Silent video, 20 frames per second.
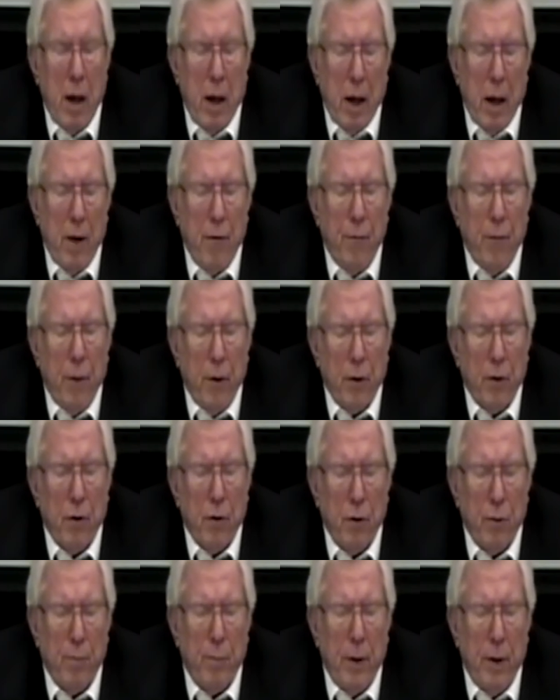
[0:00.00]
If one
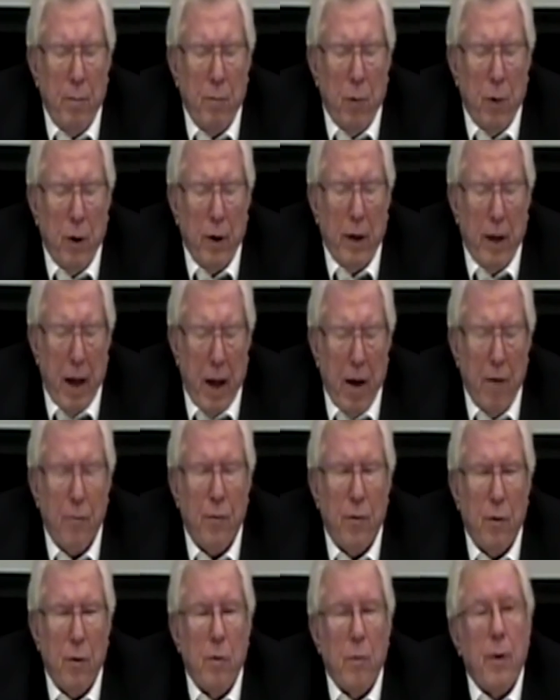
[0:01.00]
could be more
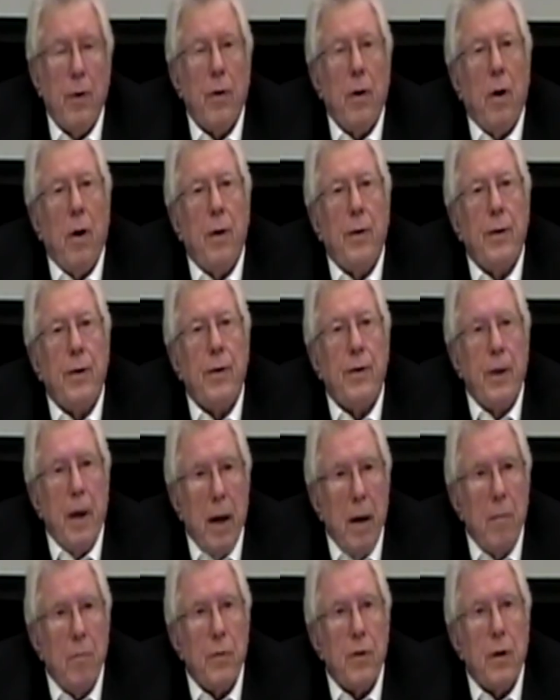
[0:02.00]
careful with all these
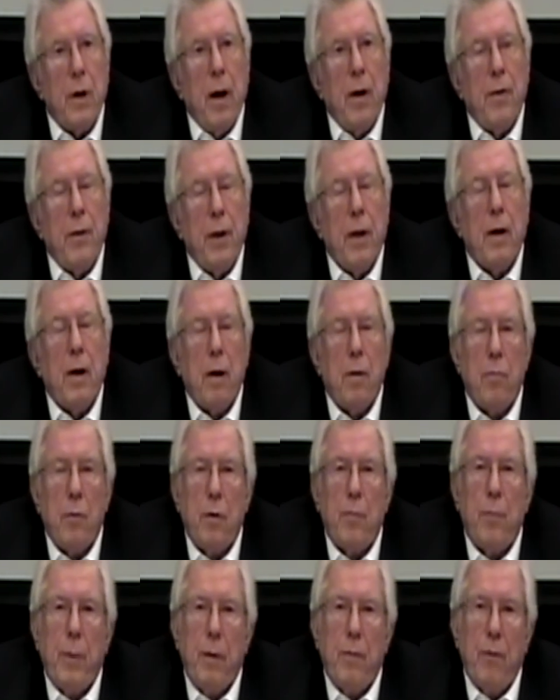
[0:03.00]
names, I think it
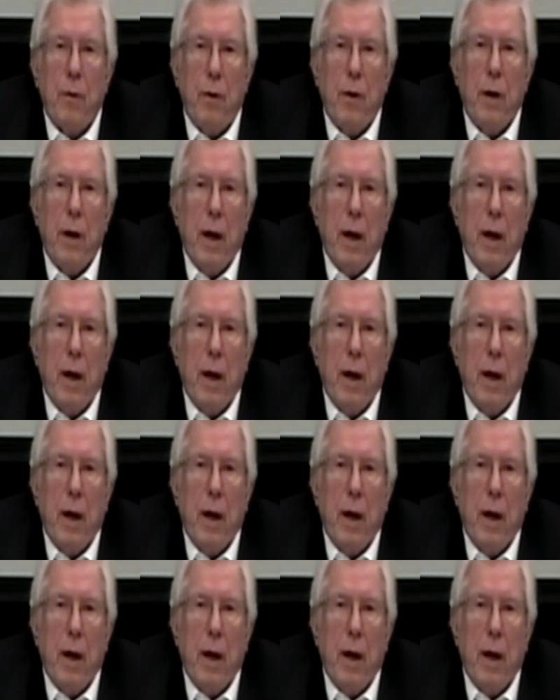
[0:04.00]
would be very